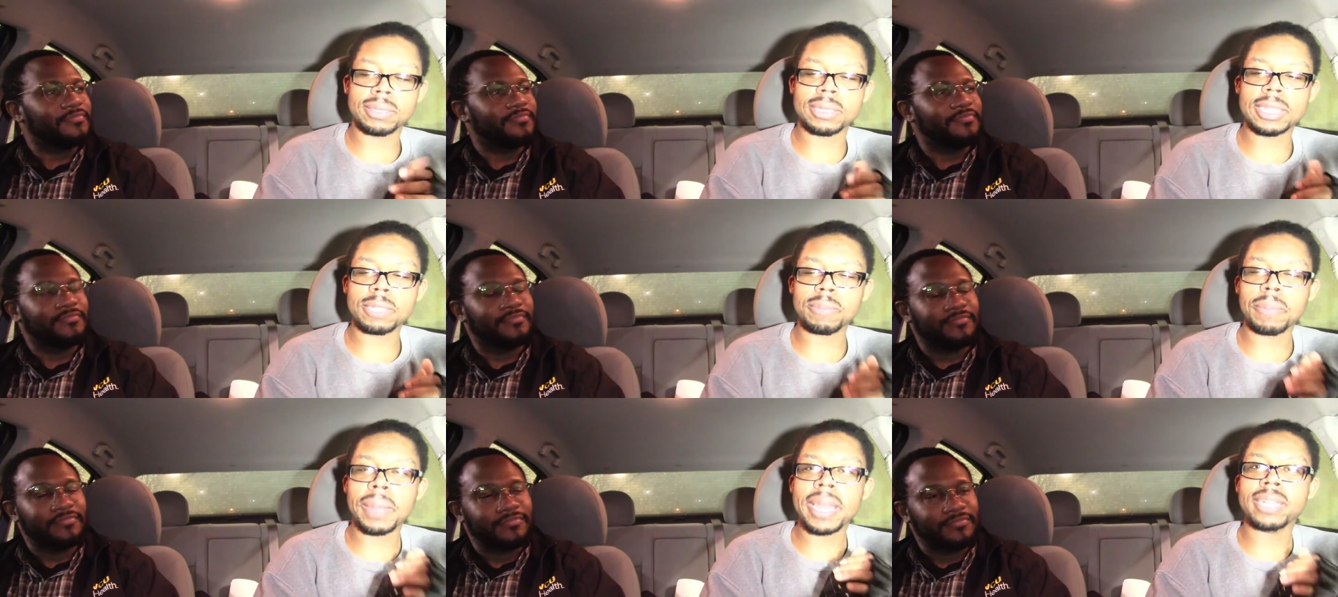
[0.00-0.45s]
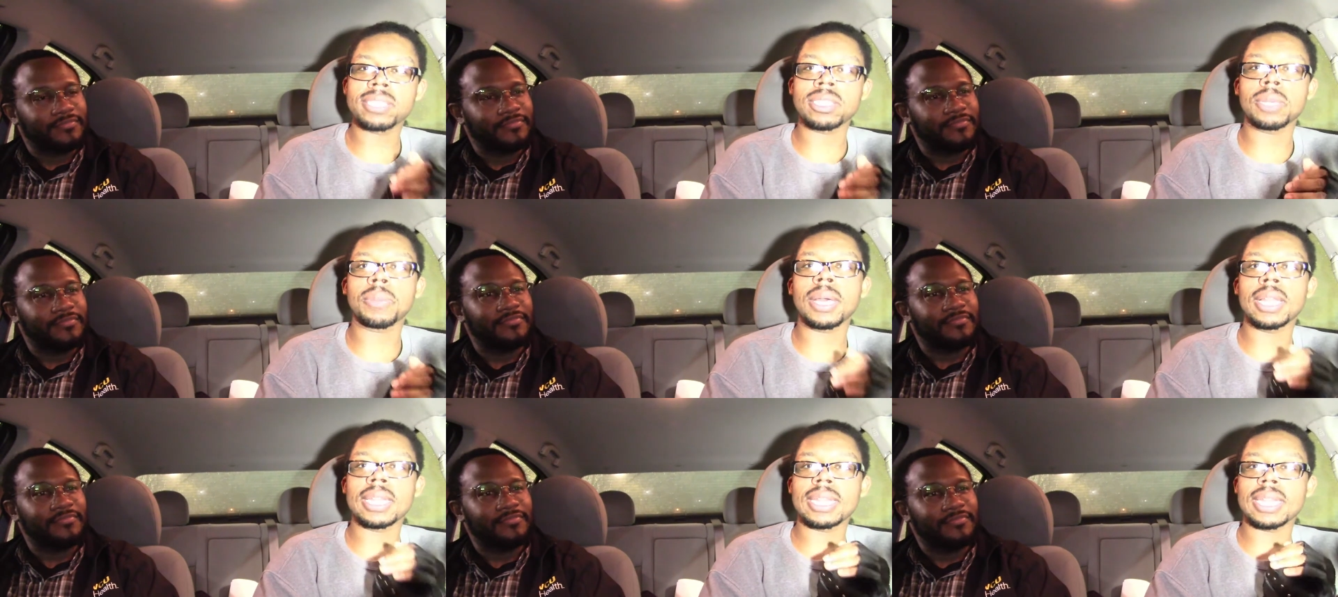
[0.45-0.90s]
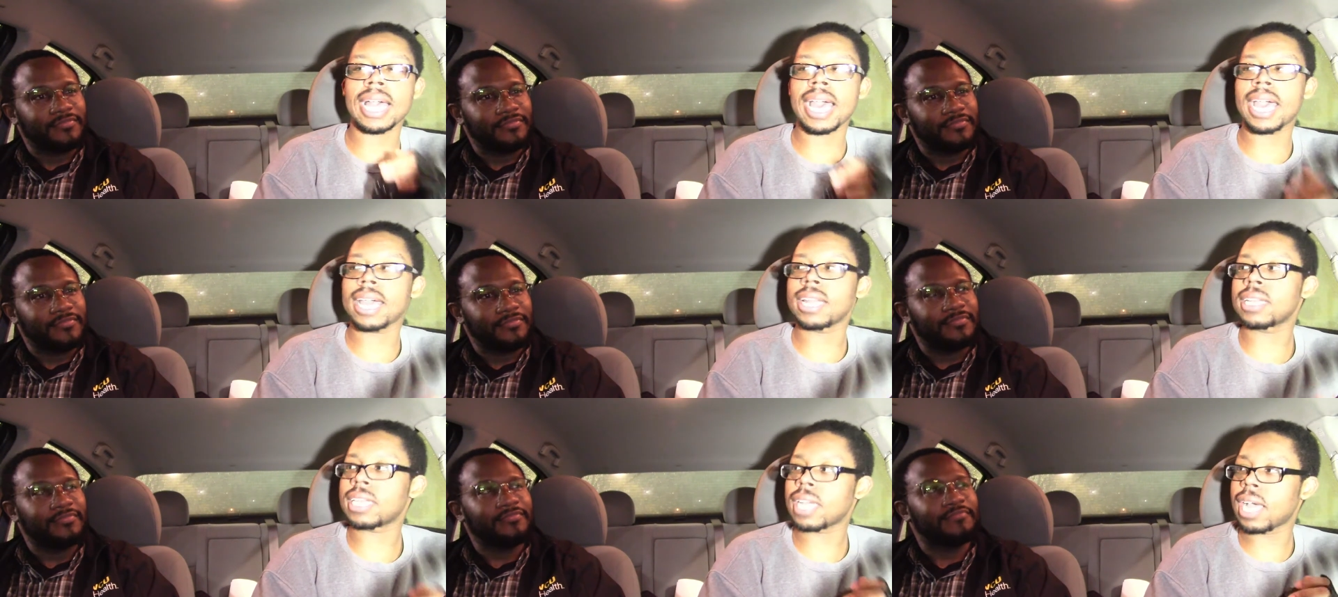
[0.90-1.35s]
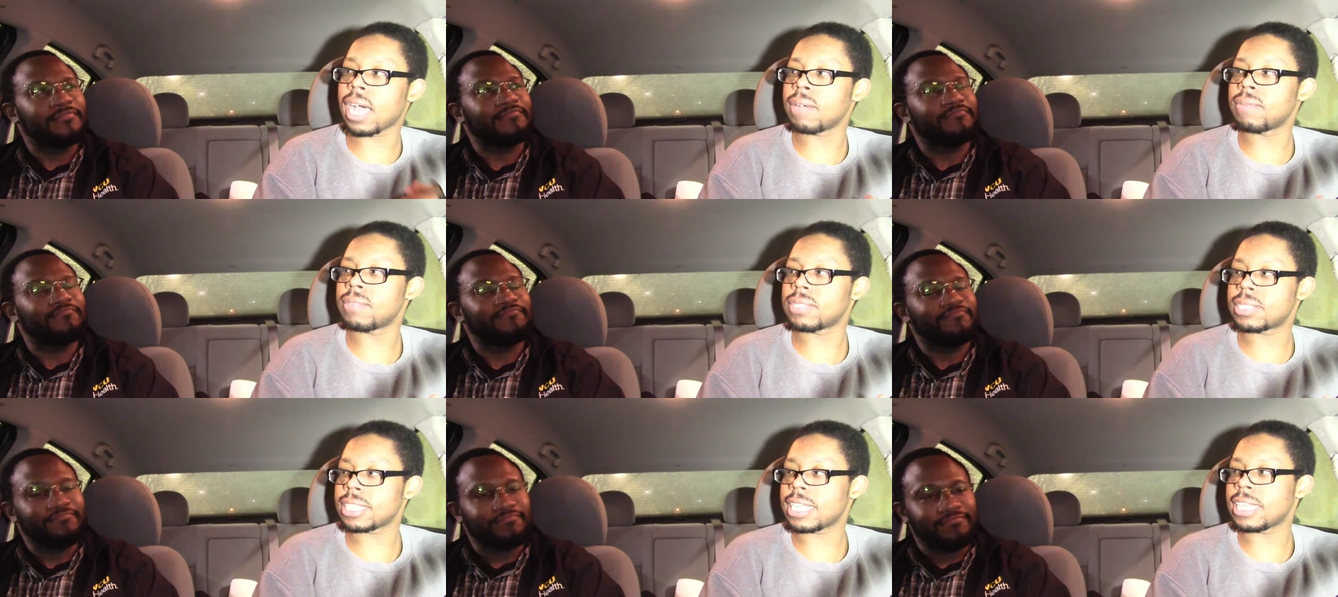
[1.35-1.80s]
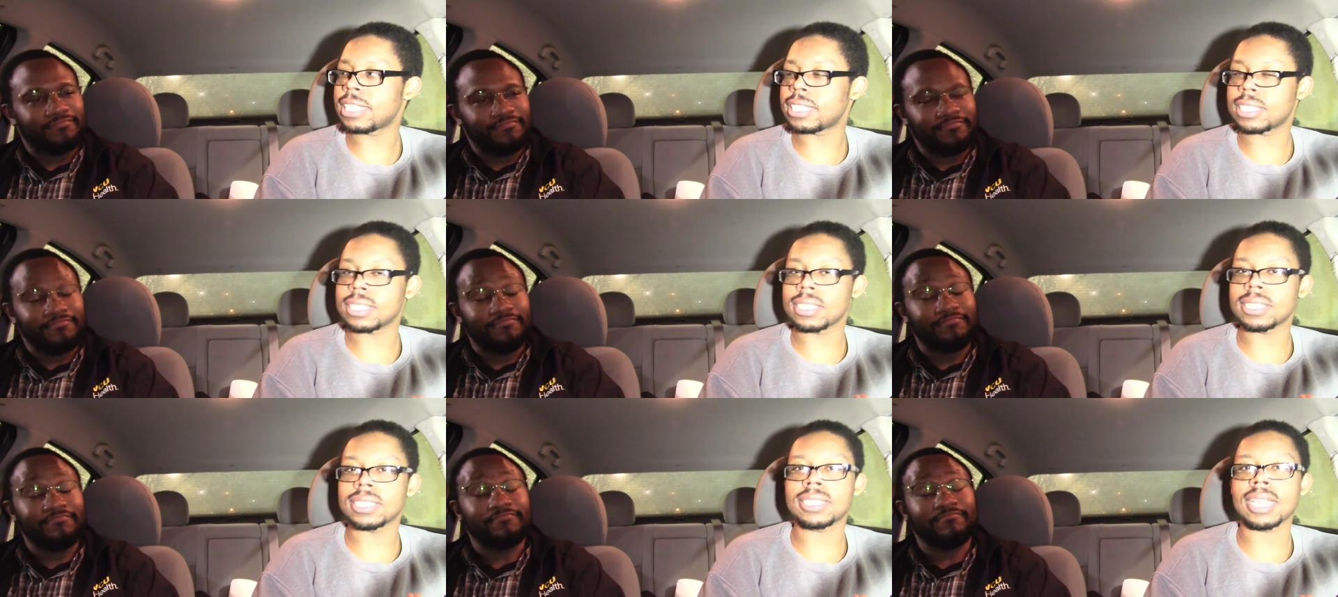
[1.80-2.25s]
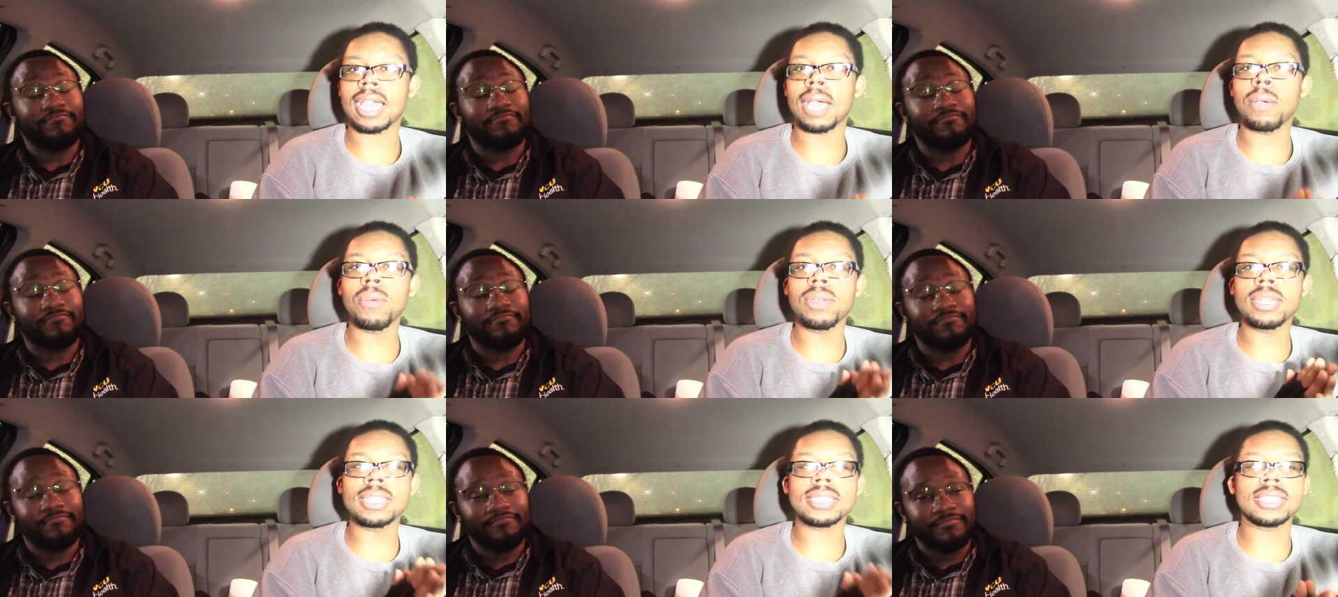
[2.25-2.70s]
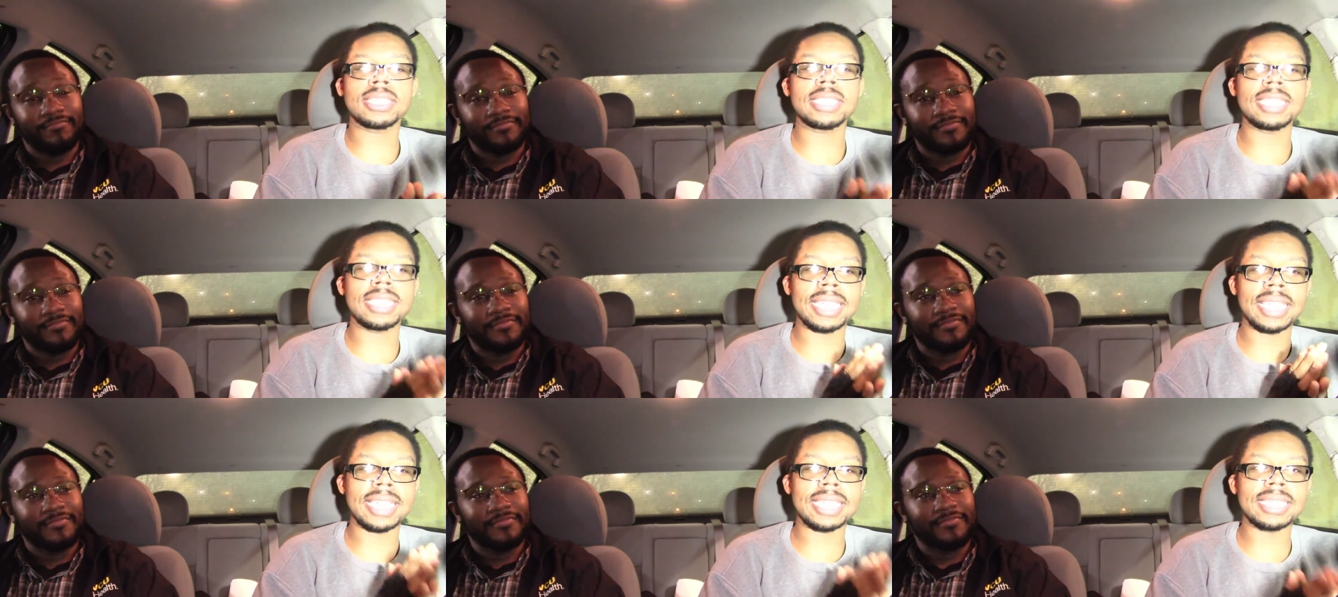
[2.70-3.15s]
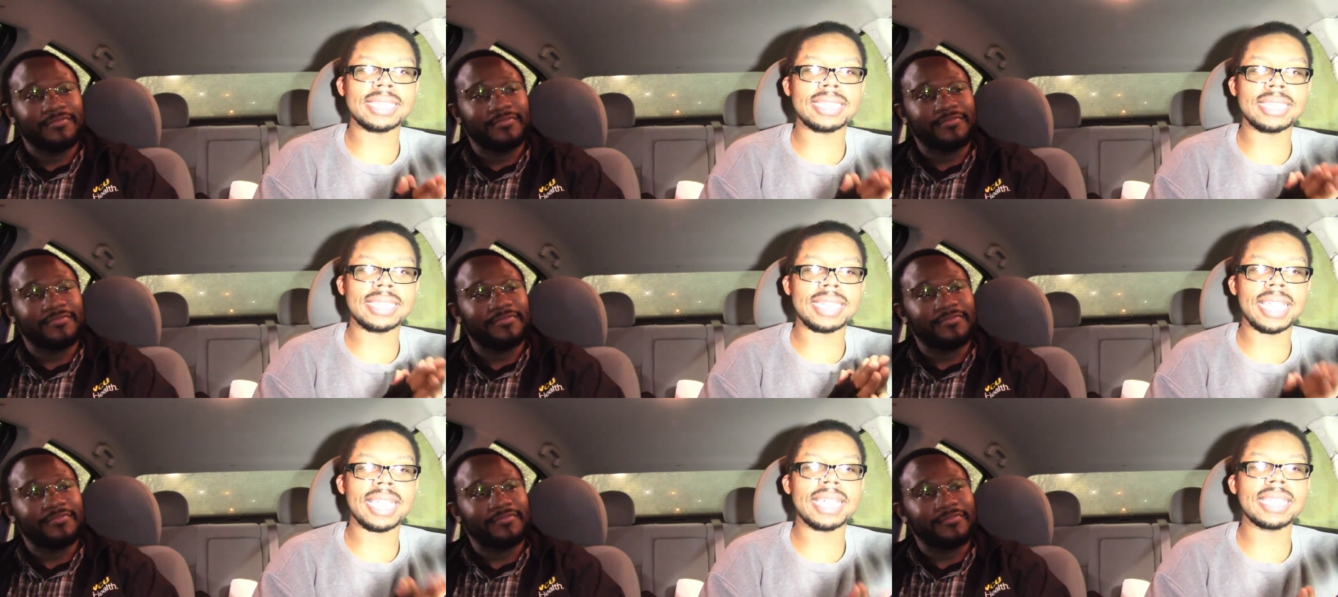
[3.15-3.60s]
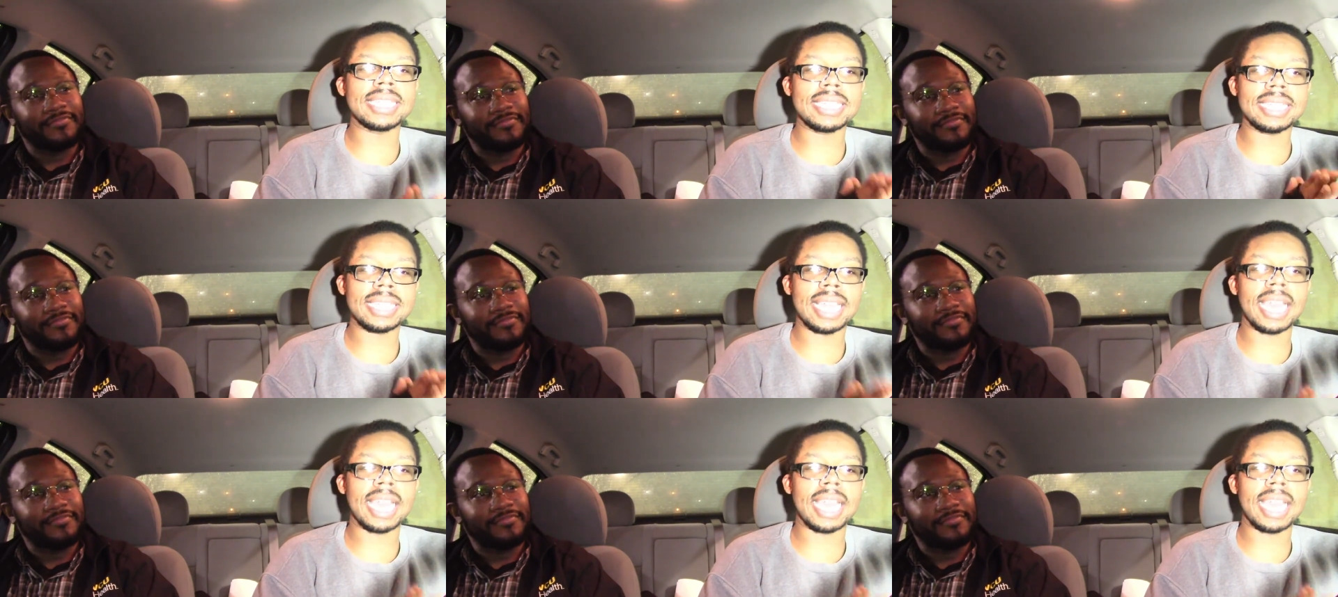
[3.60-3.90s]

Speaker 1: this brings up a lot of conversations. Mm-hmm. I want to see his daily.